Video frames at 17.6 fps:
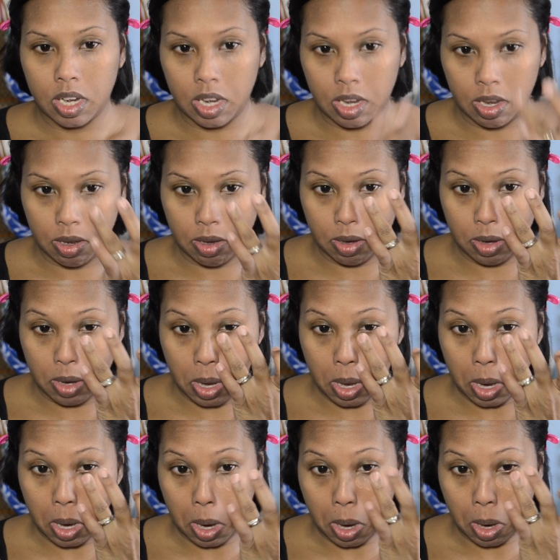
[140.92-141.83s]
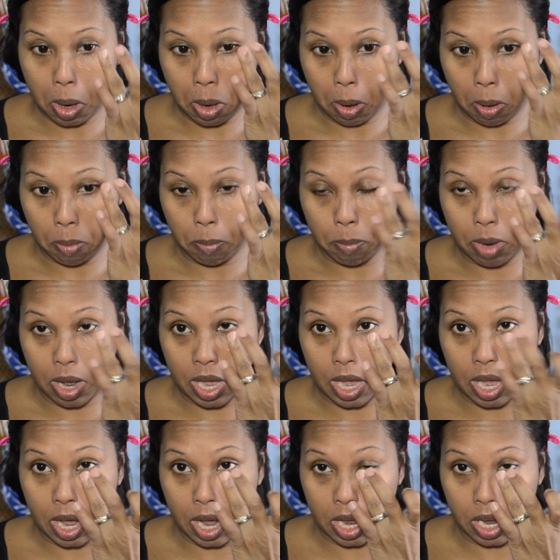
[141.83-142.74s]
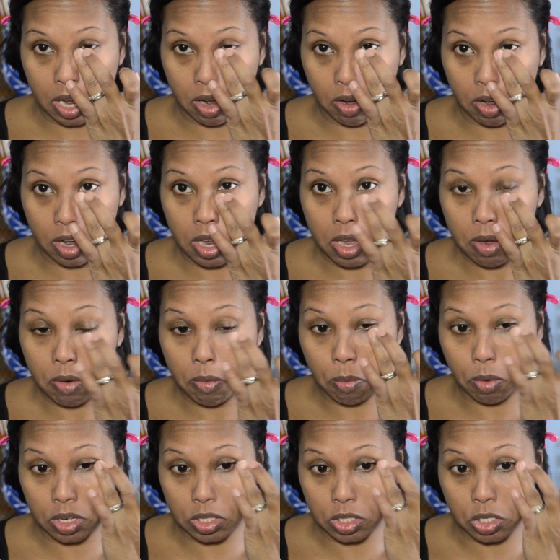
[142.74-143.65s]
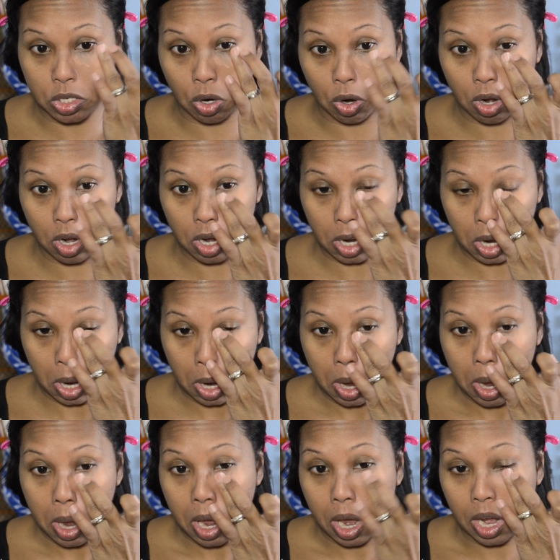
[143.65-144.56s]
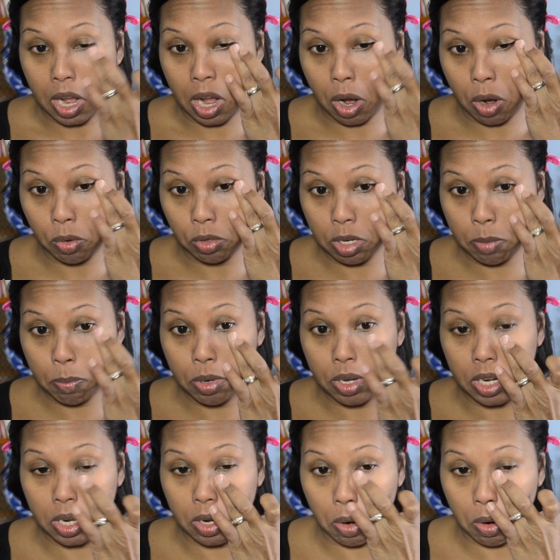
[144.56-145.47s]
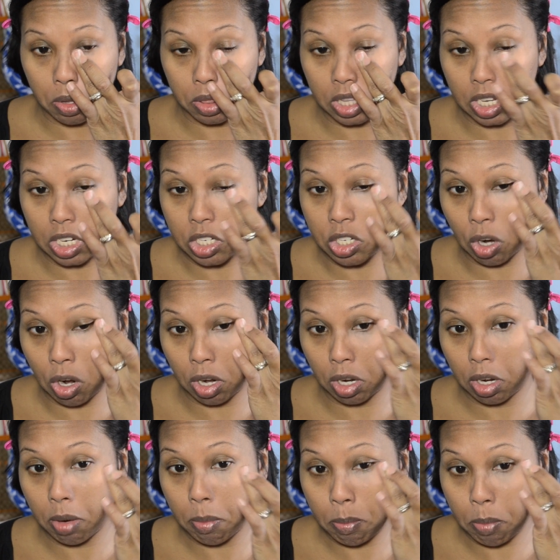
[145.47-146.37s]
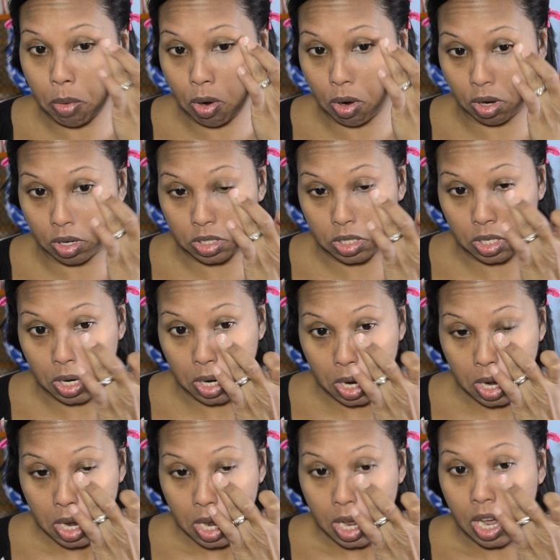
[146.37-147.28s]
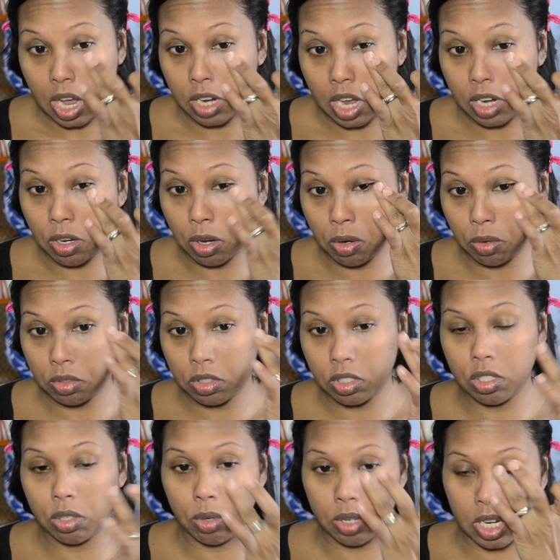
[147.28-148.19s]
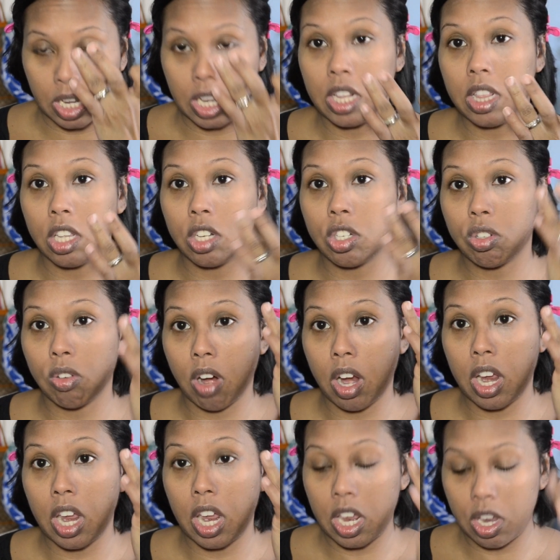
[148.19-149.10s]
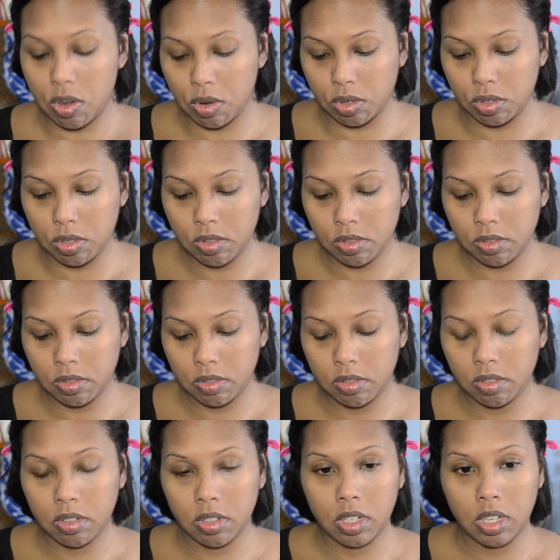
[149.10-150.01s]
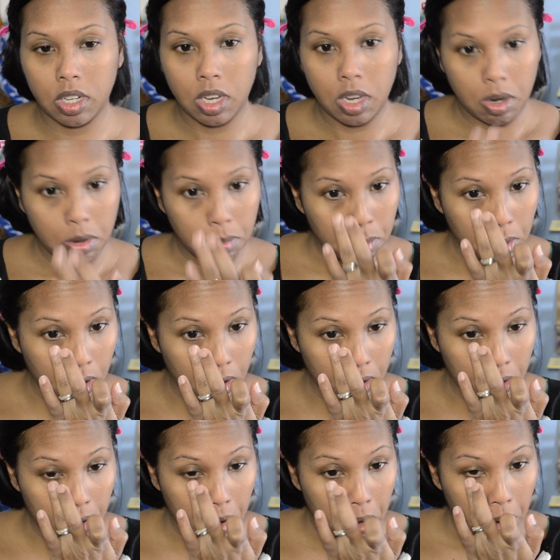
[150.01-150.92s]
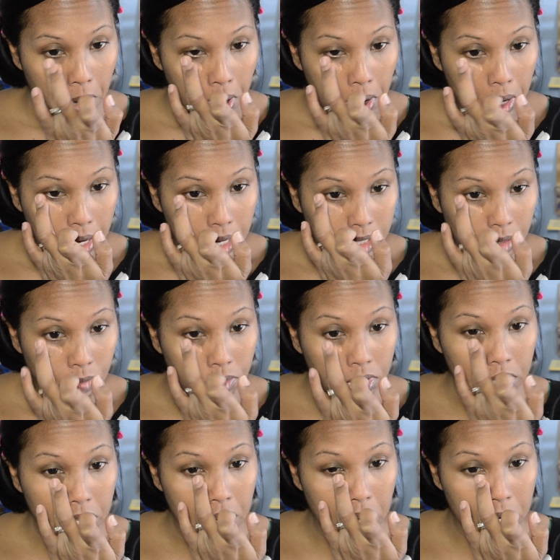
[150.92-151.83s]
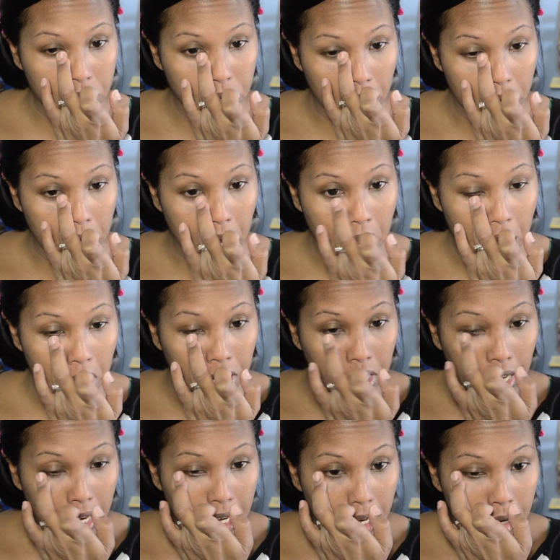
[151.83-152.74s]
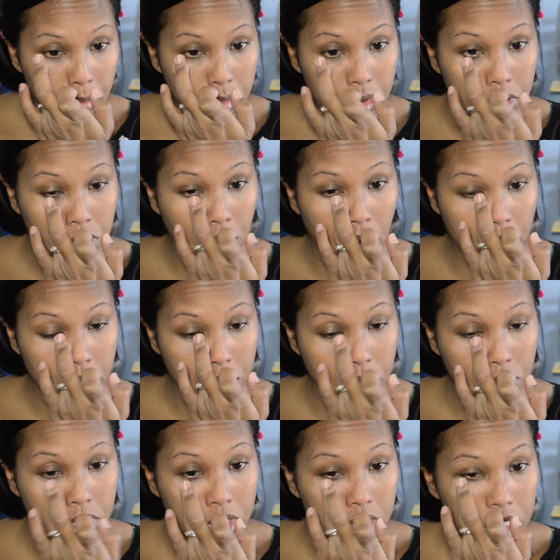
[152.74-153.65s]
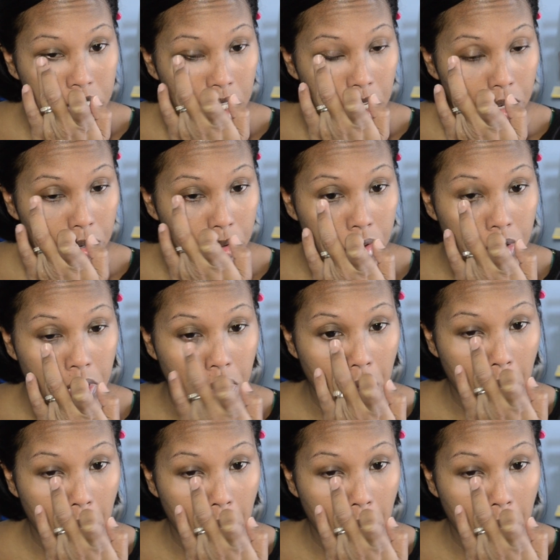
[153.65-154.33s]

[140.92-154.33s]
in my eye area where it's dark, and I only put it on the dark part. I don't do it in the triangle part because I'm really not trying to highlight. I'm trying to conceal.